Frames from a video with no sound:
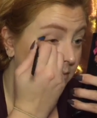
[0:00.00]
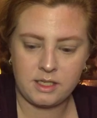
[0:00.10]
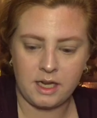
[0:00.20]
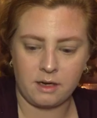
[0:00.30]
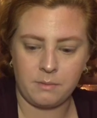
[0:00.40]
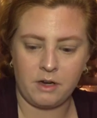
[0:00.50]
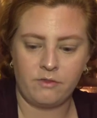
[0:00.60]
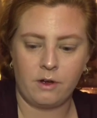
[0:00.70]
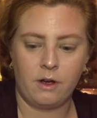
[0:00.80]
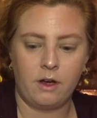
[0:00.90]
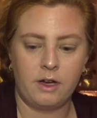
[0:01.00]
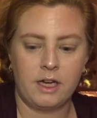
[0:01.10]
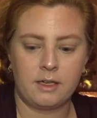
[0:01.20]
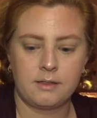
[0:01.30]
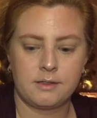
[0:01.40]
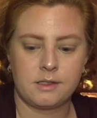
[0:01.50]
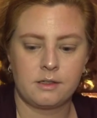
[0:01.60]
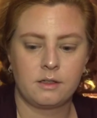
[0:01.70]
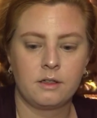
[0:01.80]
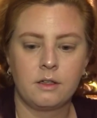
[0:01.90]
And take a bit of Onyx.
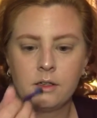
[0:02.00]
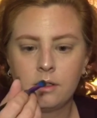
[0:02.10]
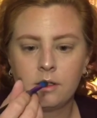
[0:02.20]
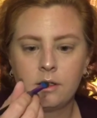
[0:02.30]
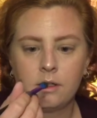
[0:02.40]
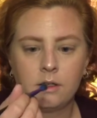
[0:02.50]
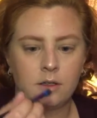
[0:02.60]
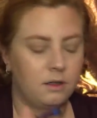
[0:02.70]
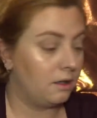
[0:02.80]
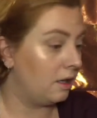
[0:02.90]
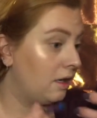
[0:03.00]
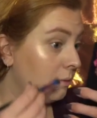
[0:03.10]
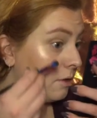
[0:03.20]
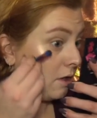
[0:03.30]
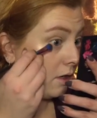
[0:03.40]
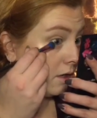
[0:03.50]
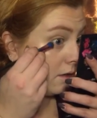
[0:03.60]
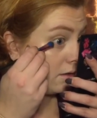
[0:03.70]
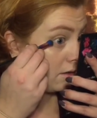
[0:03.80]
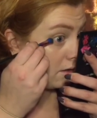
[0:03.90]
And I'm going to
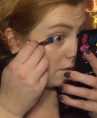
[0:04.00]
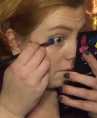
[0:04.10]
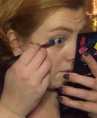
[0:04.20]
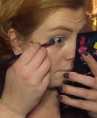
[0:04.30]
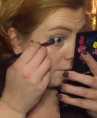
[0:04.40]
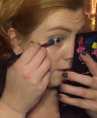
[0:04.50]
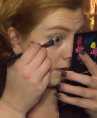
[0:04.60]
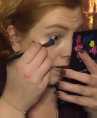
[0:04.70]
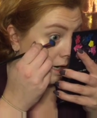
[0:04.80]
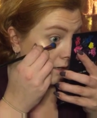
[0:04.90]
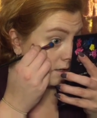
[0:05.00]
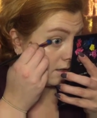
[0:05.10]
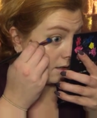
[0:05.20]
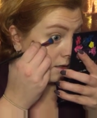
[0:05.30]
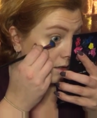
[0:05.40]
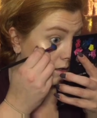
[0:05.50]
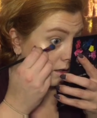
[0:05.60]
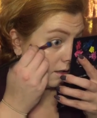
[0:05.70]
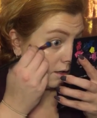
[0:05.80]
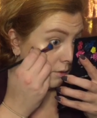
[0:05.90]
put that on
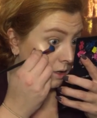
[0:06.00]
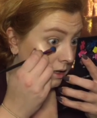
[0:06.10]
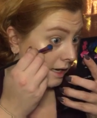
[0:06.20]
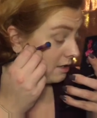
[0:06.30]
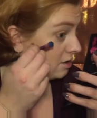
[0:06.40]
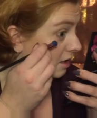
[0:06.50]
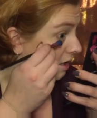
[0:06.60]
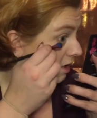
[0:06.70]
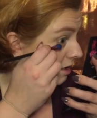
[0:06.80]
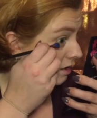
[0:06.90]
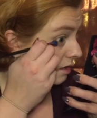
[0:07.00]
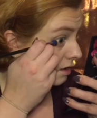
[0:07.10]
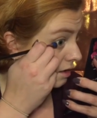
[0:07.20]
the lower lash line.